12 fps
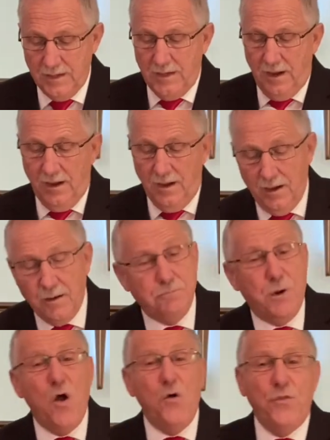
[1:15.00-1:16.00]
Uh,
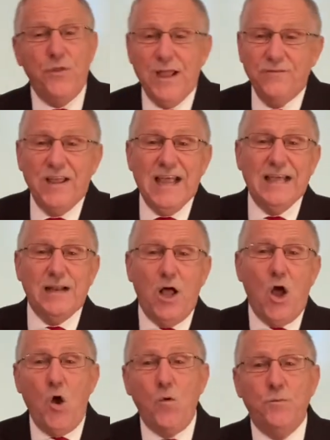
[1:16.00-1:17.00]
both have had
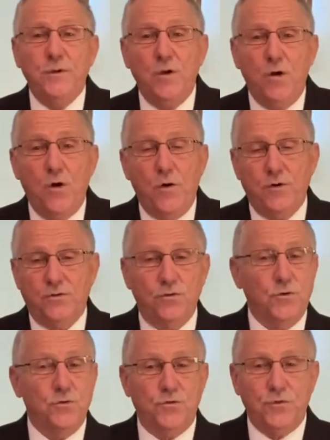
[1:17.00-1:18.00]
open heart
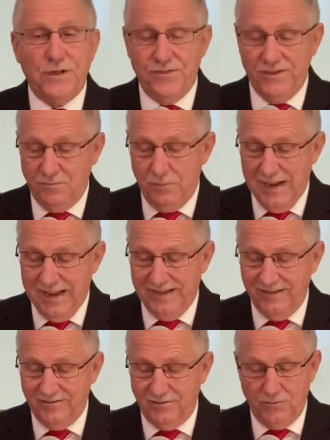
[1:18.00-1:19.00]
surgery this
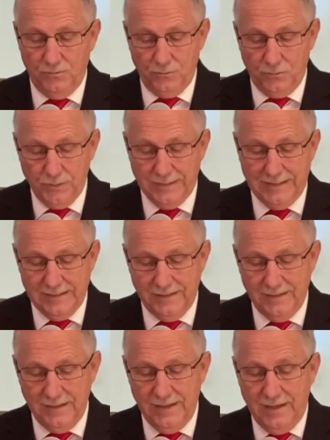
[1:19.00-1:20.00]
past week.
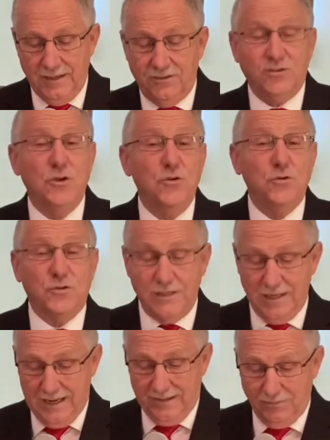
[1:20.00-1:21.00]

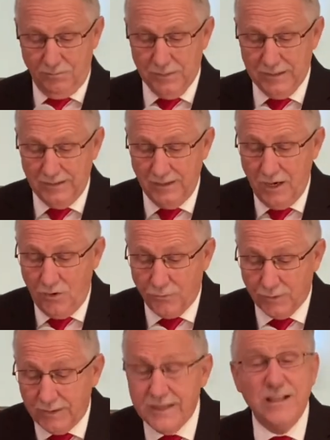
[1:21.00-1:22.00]
Susan has been
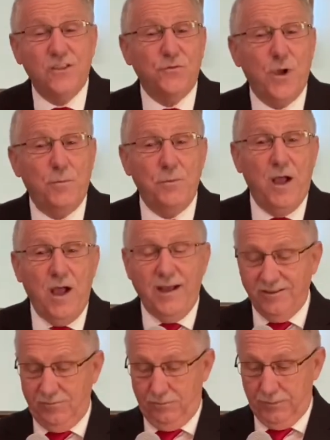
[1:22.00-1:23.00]
released from the
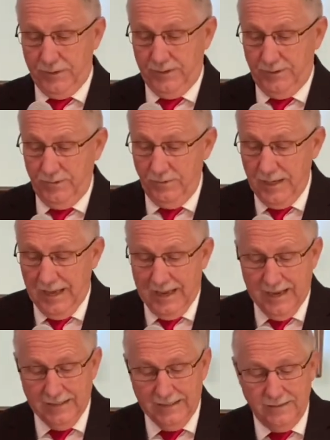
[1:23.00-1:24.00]
hospital
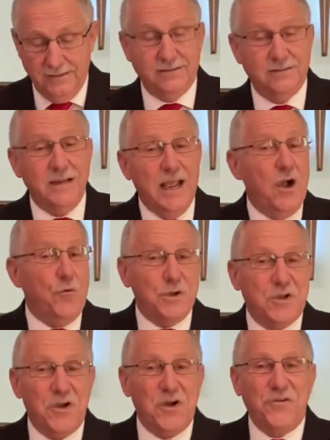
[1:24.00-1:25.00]
and is now
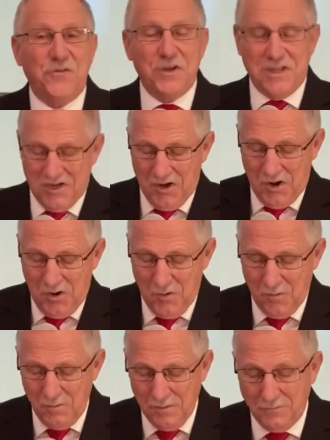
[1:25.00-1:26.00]
recovering at
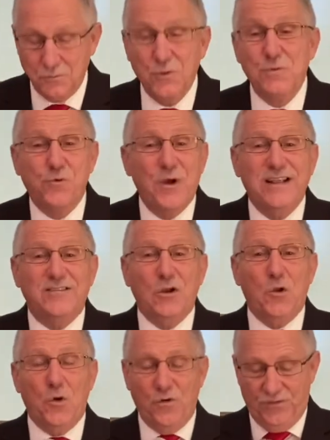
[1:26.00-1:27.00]
home, and we praise the
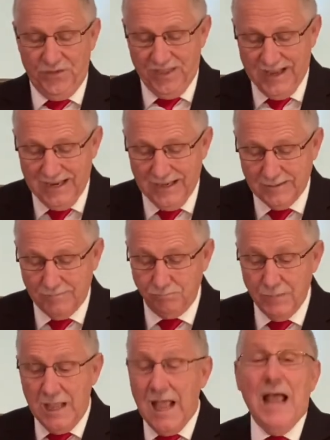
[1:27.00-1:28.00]
Lord for that. And,
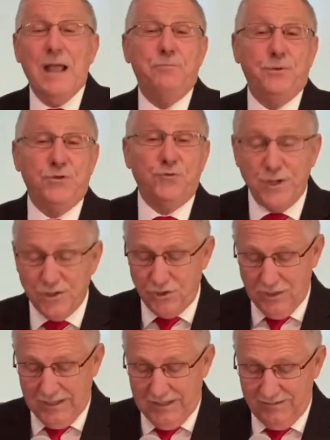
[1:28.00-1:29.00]
and
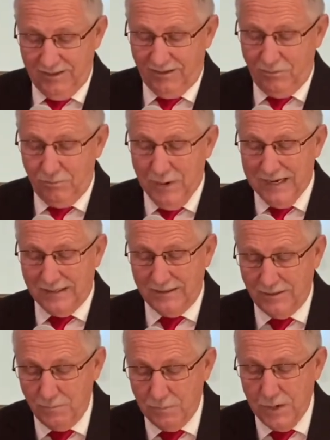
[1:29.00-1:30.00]
Patricia is expected
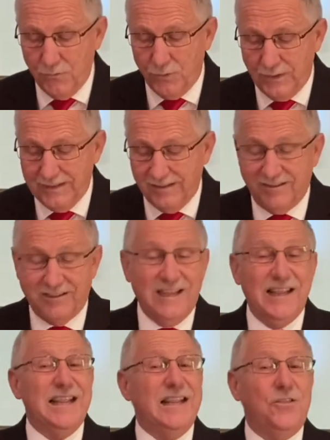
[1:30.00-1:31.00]
to be released
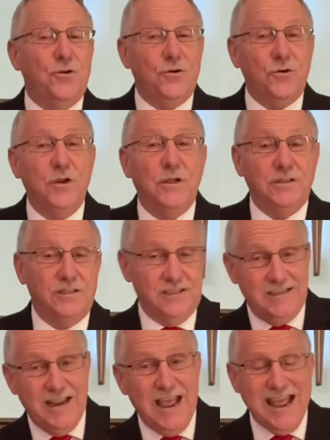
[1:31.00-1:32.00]
either
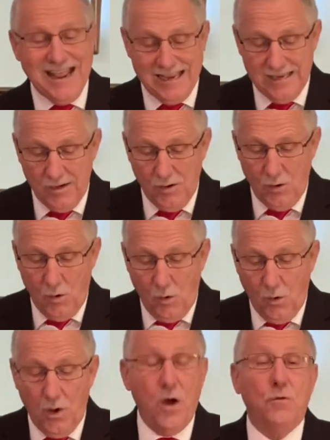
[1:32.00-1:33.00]
today
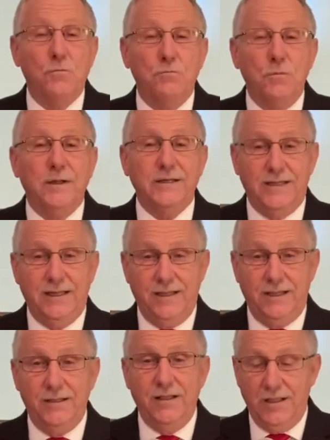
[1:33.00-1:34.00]
or on
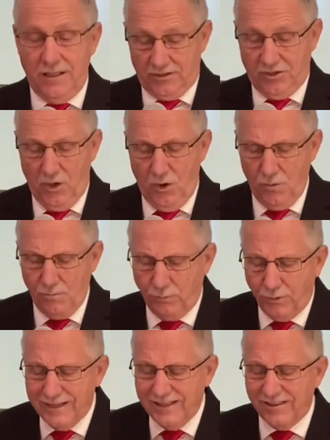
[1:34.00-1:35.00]
Monday. So
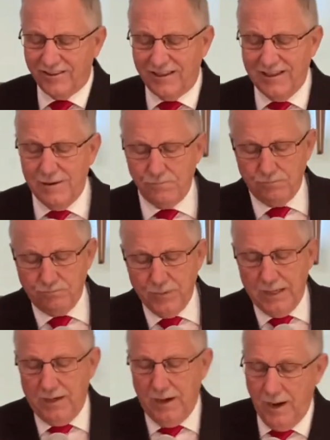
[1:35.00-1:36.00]
please keep
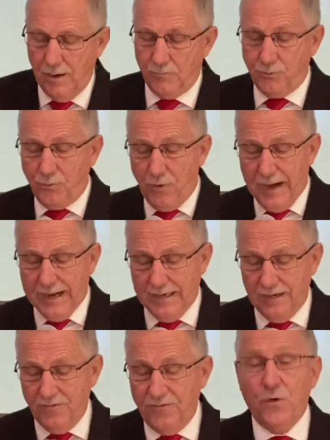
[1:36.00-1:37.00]
uh,
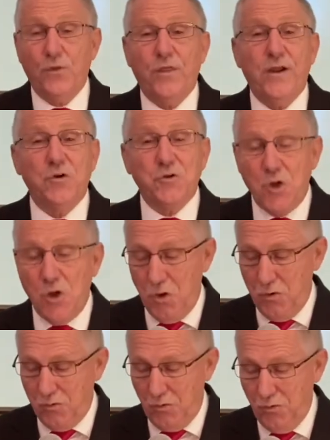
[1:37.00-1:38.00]
praying for their
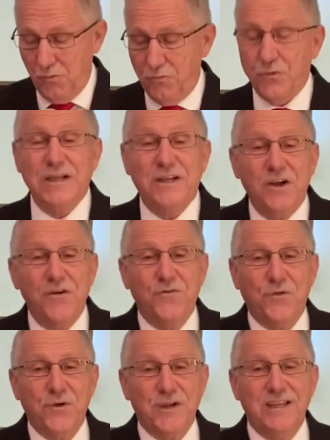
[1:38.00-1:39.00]
total
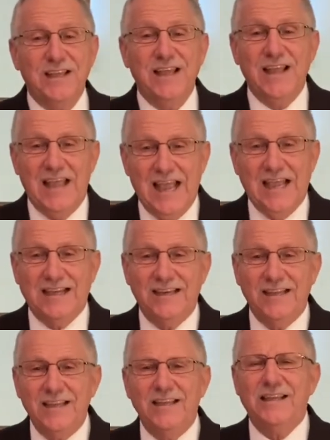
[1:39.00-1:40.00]
recovery and
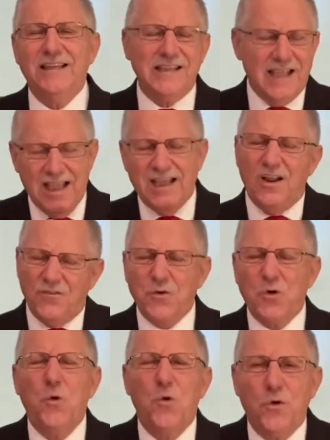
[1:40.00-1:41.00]
healing, and of
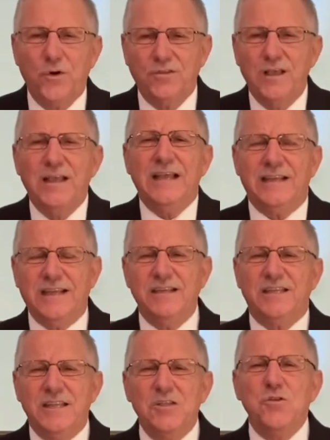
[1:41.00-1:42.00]
course,
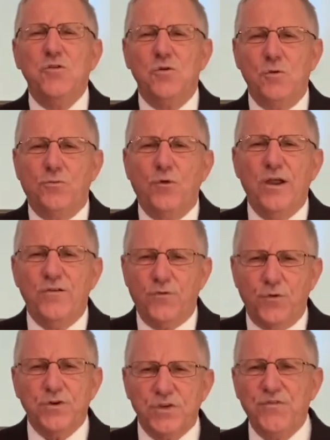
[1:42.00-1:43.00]
continue to pray
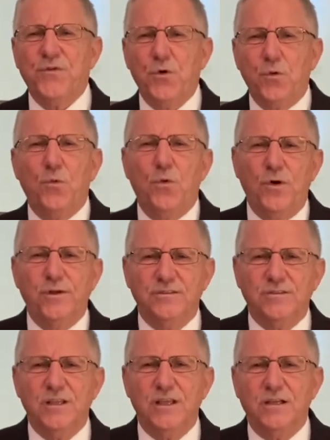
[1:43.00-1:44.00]
for different ones
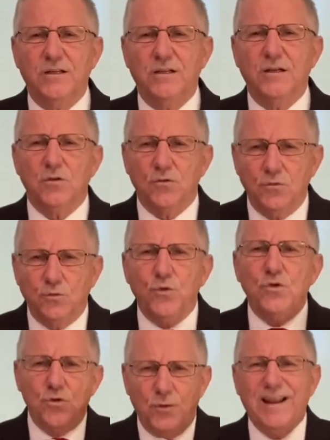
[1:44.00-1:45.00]
that
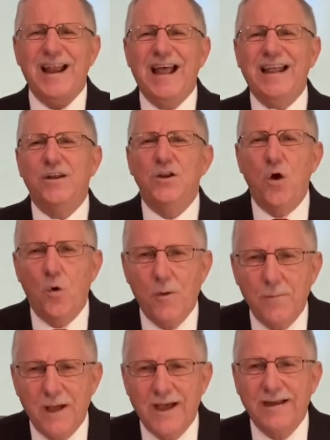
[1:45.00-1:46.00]
you and I know
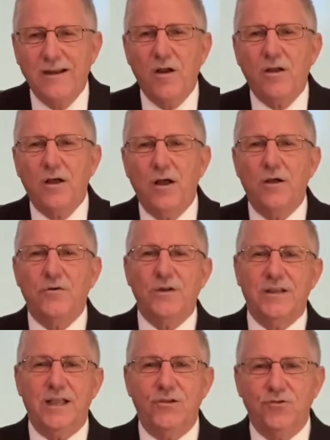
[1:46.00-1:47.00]
about in our
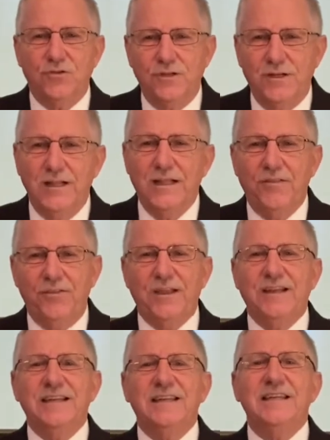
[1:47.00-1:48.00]
congregation
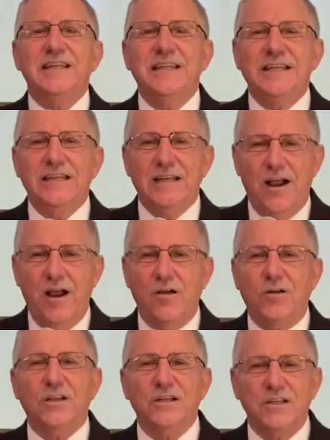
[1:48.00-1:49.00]
that need our
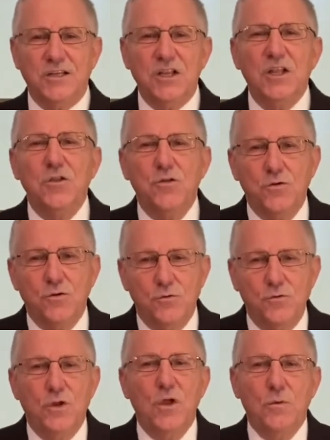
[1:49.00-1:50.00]

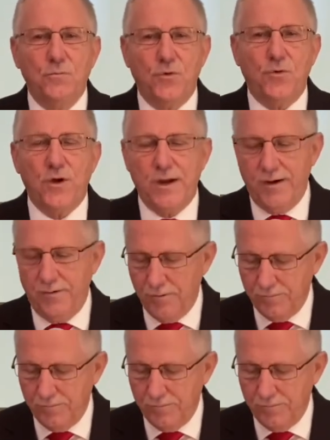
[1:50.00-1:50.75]
continued prayer.